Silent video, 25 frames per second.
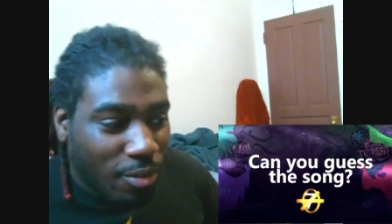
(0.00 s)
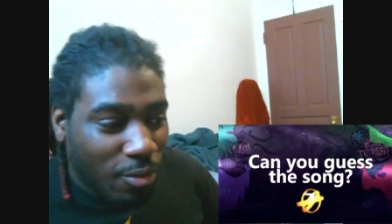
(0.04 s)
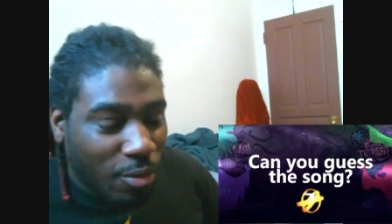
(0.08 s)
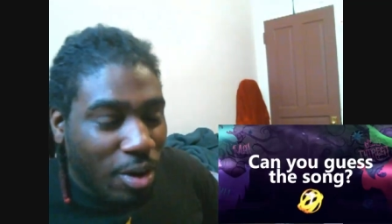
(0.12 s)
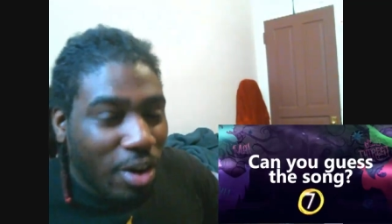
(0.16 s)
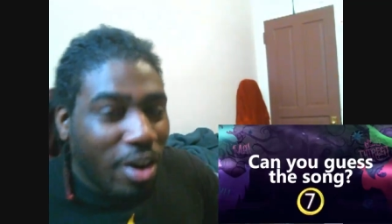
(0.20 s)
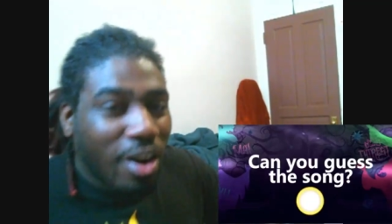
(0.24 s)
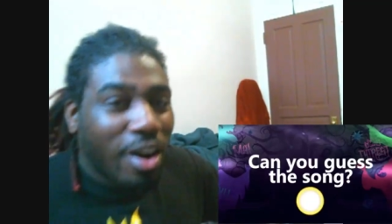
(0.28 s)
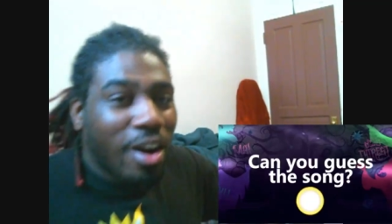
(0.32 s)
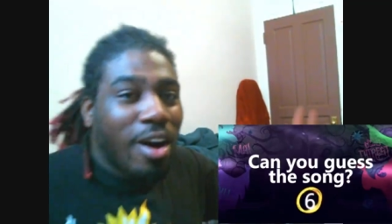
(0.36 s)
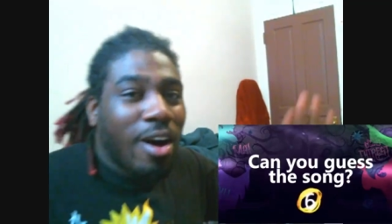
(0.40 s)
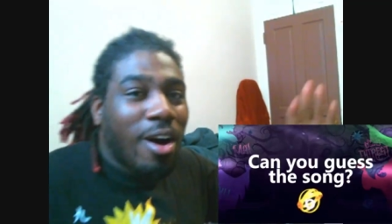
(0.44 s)

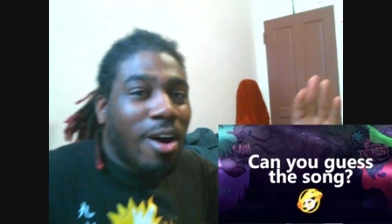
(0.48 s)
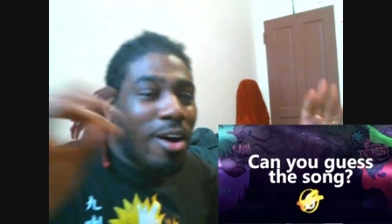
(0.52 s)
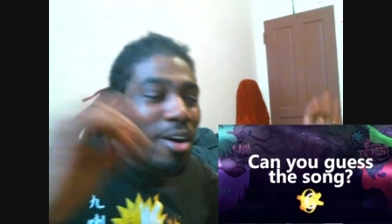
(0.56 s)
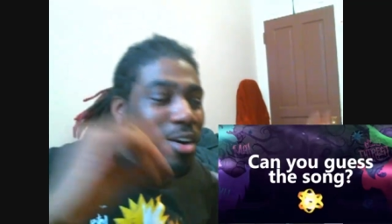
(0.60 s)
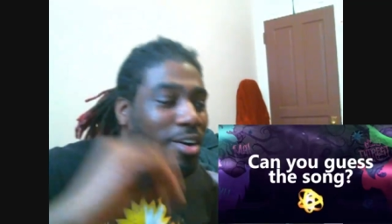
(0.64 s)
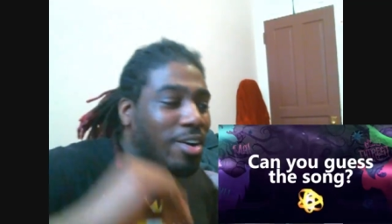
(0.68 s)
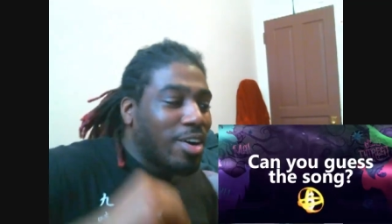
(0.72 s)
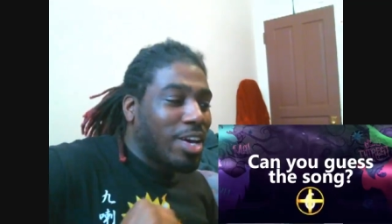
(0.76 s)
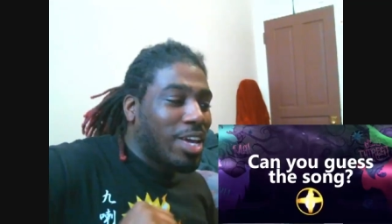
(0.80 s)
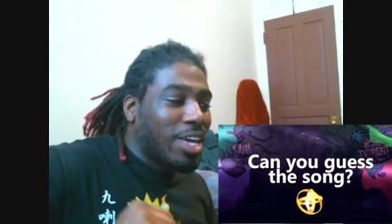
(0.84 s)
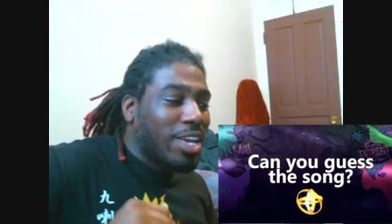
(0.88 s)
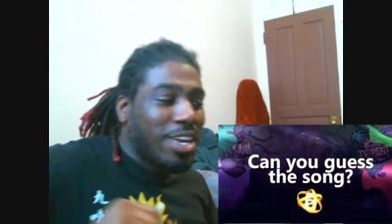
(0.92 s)
We're
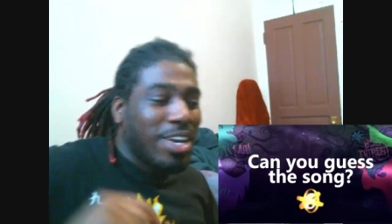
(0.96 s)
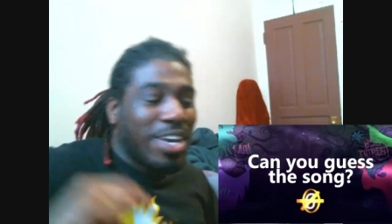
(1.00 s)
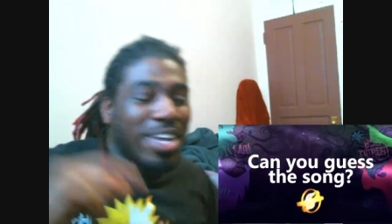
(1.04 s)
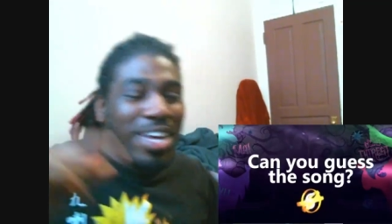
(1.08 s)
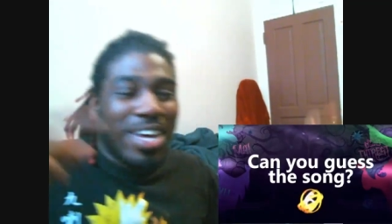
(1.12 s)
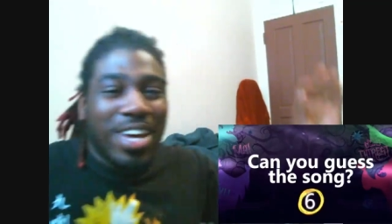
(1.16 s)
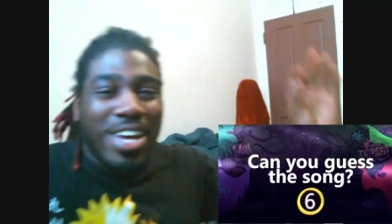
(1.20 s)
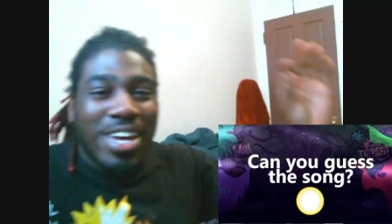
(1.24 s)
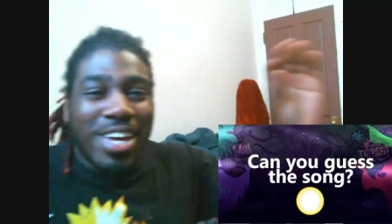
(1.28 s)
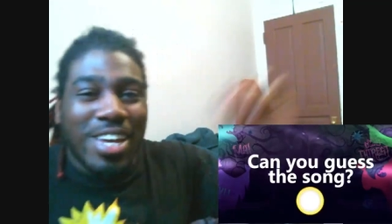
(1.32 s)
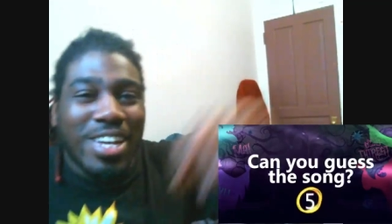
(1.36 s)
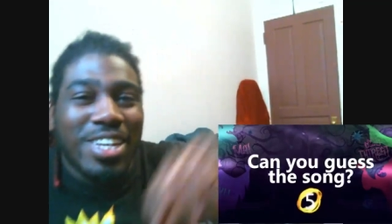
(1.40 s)
all in
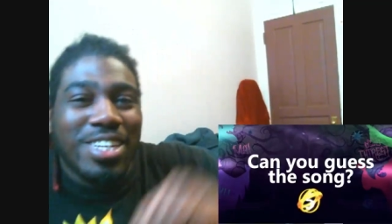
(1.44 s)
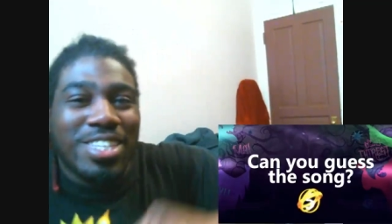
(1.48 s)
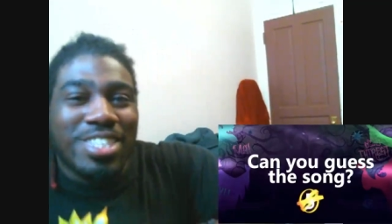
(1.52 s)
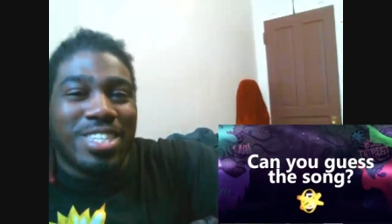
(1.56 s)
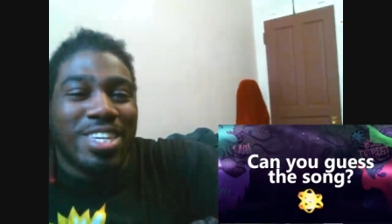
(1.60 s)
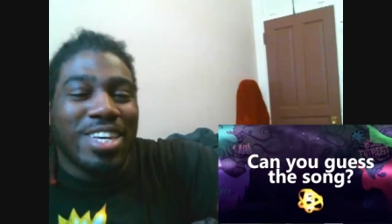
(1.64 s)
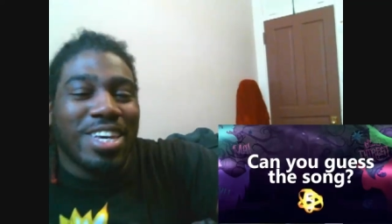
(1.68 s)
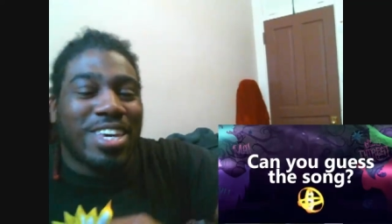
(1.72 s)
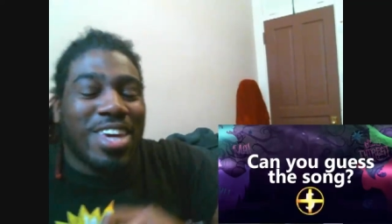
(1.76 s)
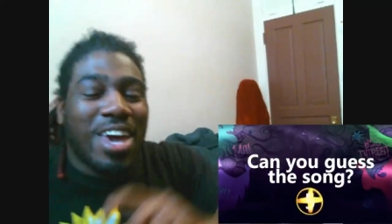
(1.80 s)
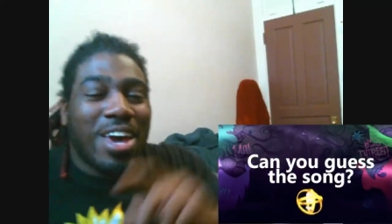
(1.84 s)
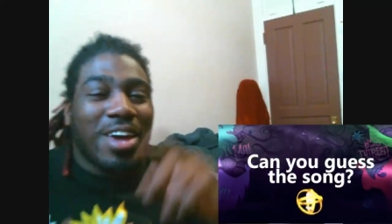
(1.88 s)
this
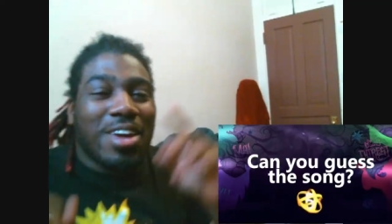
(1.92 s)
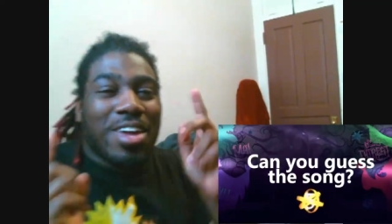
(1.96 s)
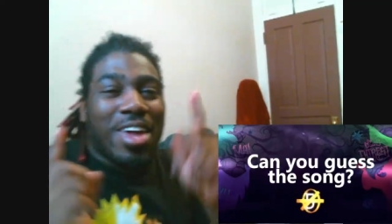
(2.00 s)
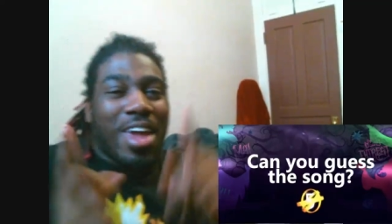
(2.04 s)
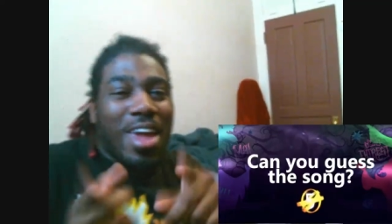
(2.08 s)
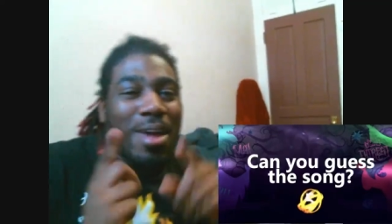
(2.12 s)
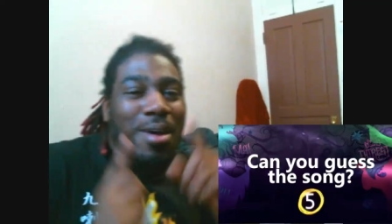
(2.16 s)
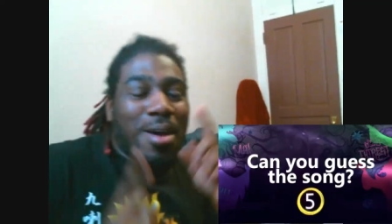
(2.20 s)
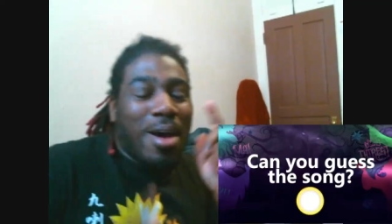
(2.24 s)
together.